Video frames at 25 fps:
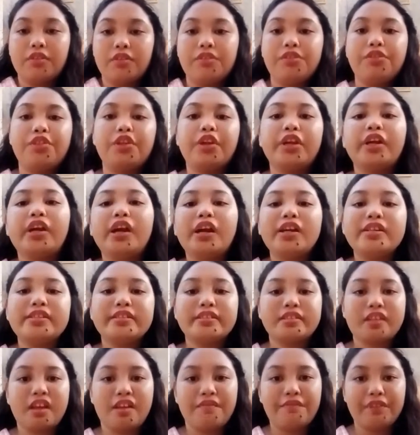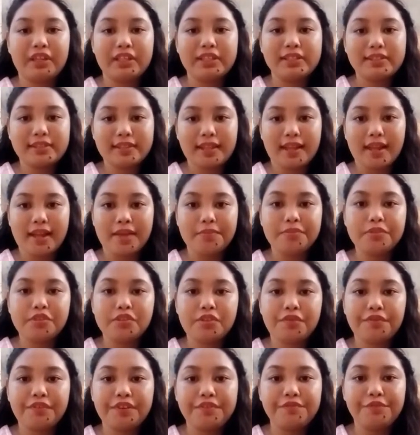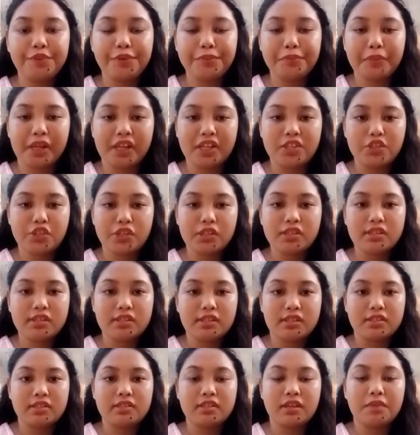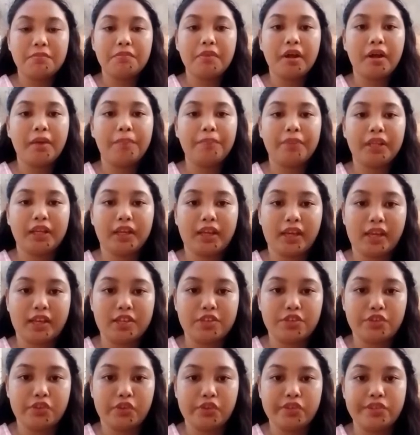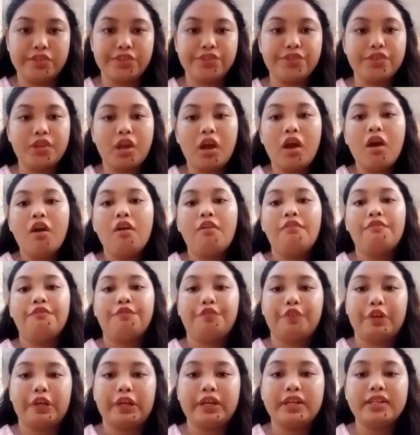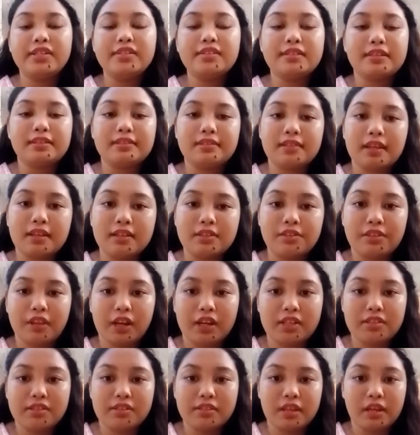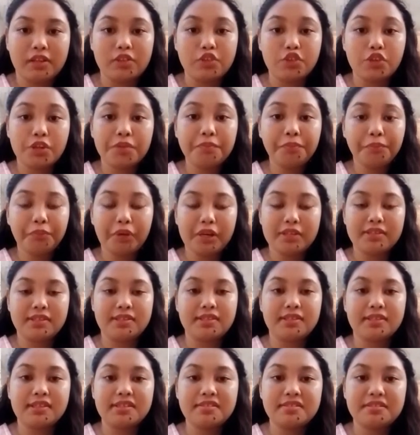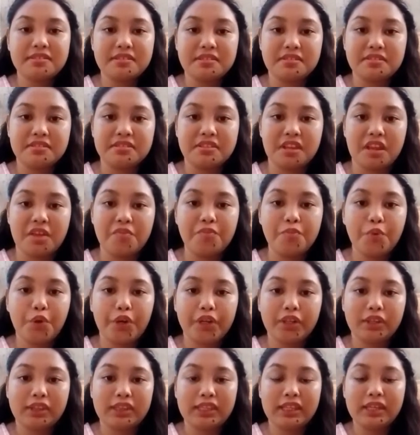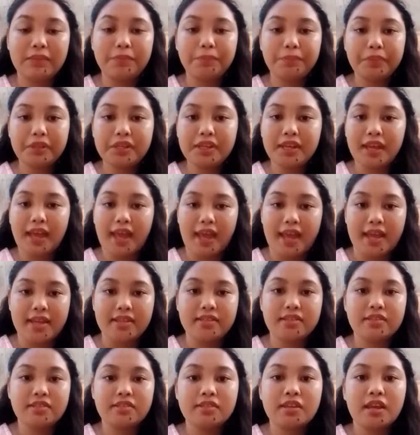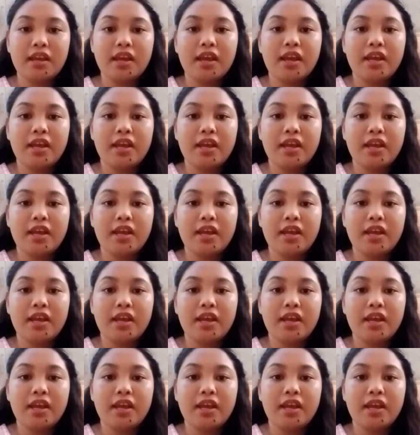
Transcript: There are seven types of information system applications. First is the Transaction Processing System or TPS